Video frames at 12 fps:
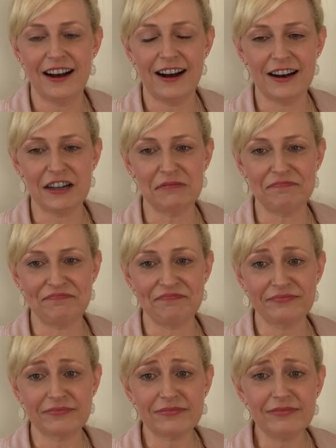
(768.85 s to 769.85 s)
Um,
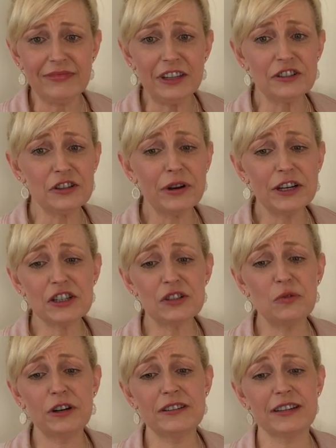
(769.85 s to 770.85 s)
so I
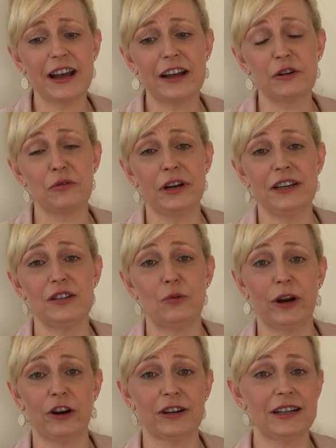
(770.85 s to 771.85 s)
just wanted to kind of raise
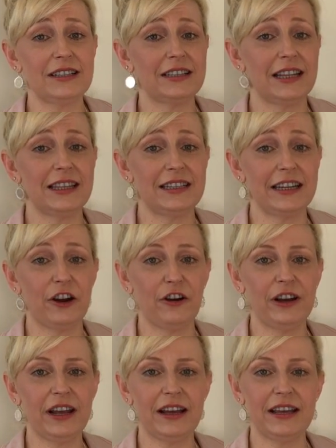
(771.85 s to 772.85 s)
awareness in this
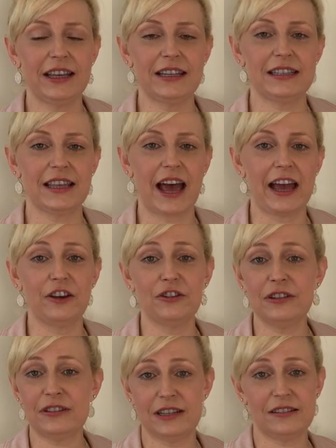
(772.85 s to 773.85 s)
area, is that
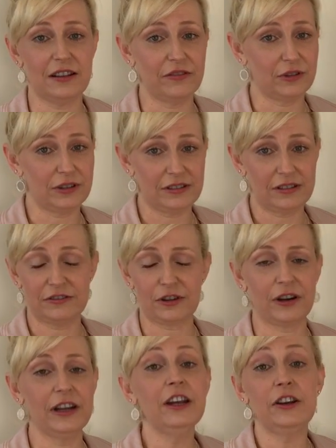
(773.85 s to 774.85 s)
your deceased loved ones,
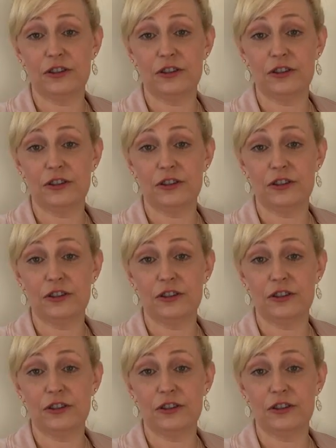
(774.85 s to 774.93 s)
sorry,